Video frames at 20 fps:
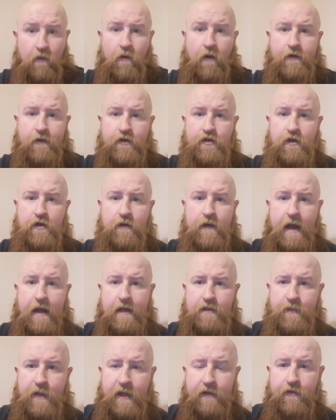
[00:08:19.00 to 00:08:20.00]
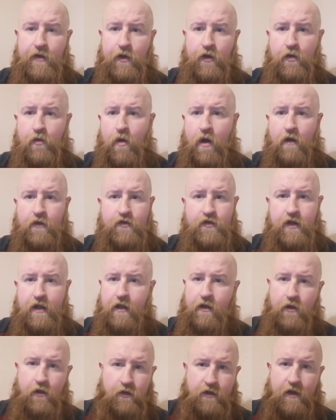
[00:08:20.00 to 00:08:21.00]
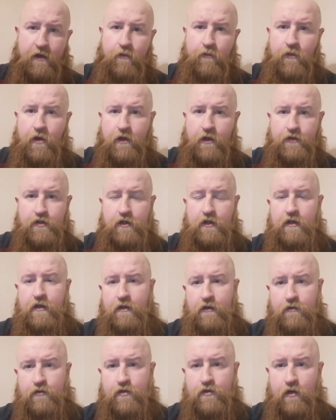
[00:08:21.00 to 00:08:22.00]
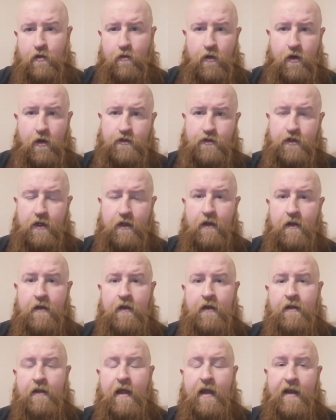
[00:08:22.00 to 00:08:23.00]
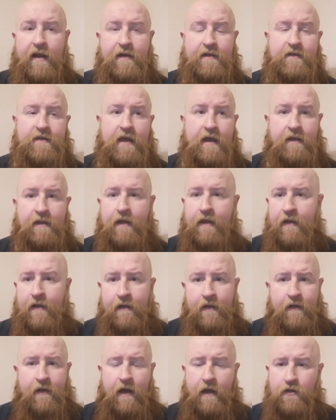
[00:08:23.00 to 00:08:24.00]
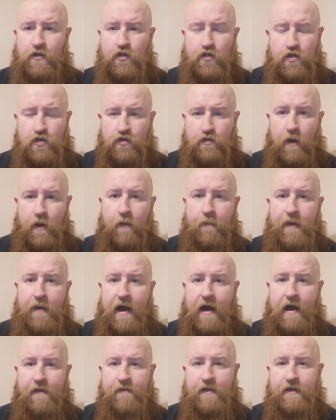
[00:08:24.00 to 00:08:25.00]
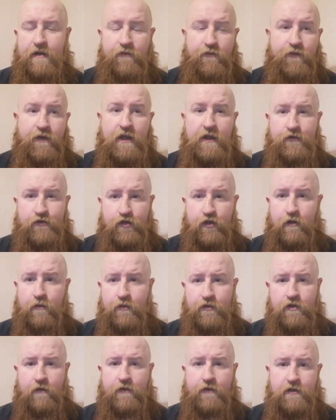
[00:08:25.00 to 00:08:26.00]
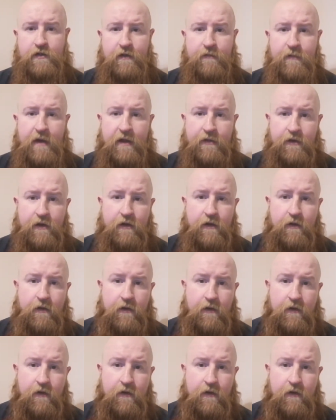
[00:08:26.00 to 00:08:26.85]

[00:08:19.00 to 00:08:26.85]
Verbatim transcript: What did you guys make of it? Who watched it? Who didn't watch it? Who's going to watch it? Like I said, uh, just a small part of it. The feature was obviously Matthew.